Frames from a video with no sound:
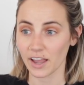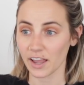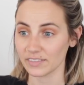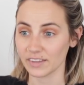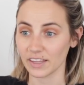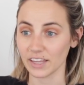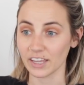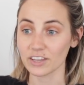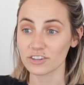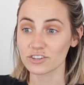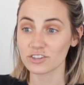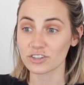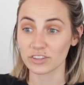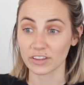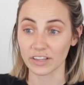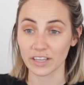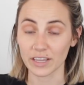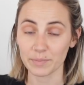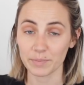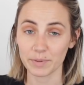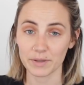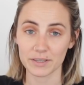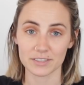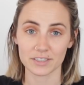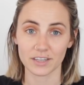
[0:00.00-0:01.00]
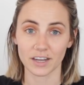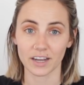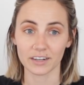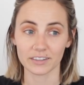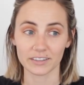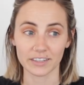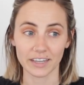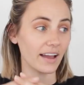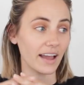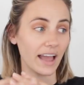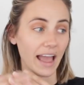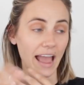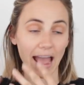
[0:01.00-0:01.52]
Each leap he's gotten
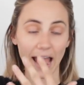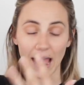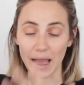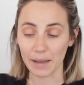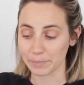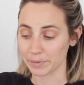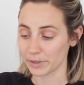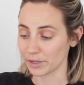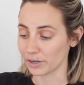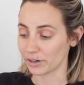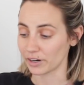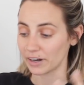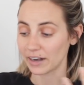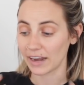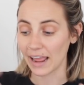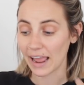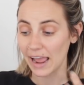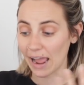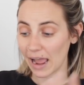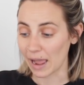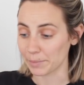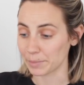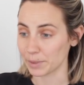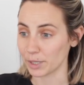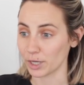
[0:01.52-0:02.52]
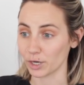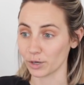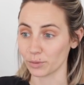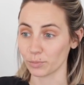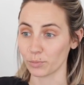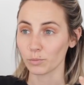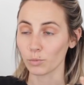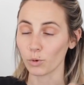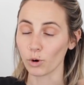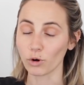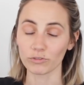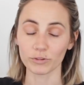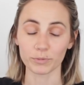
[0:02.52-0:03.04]
like happier and happier,
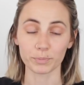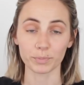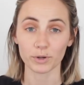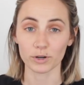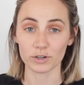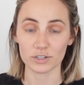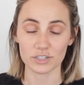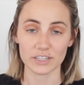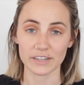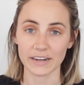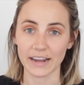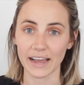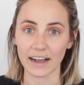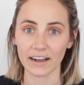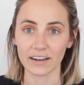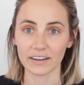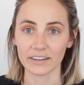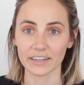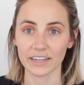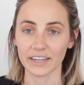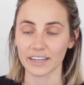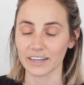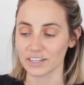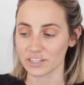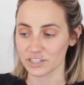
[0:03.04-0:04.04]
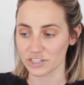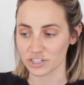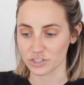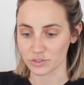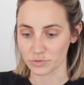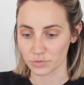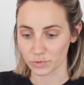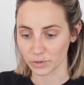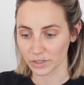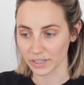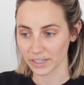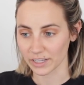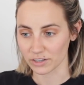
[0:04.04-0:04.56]
more of a personality, and it's just
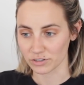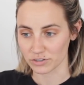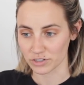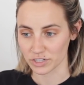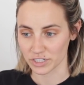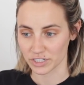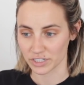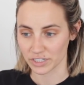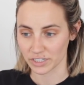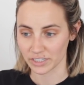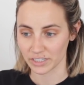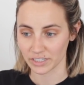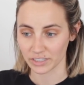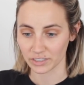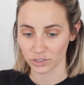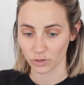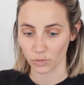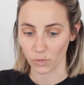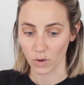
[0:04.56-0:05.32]
really interesting to